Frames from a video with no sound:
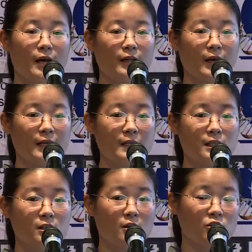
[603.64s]
and the heading
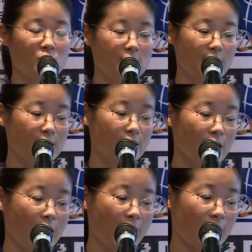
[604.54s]
stage. Then,
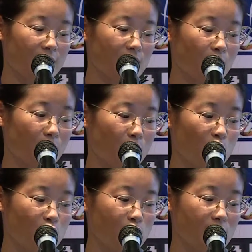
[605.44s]
at the
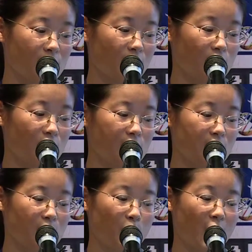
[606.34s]
mature stage,
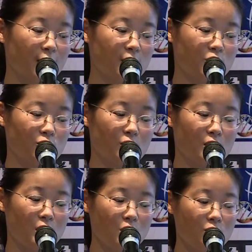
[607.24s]
these plants
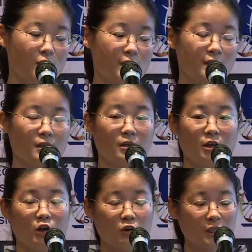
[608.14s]
should decrease the
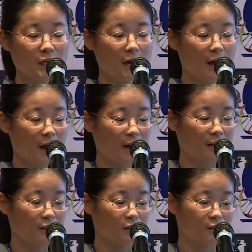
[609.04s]
yield
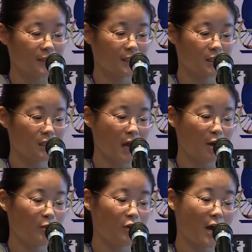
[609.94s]
and seed
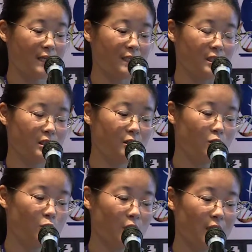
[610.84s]
amino acids.
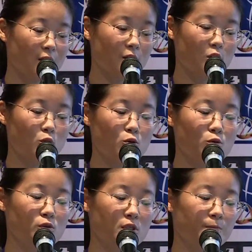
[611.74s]
So we can
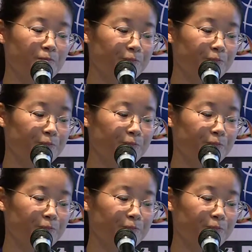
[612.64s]
conclude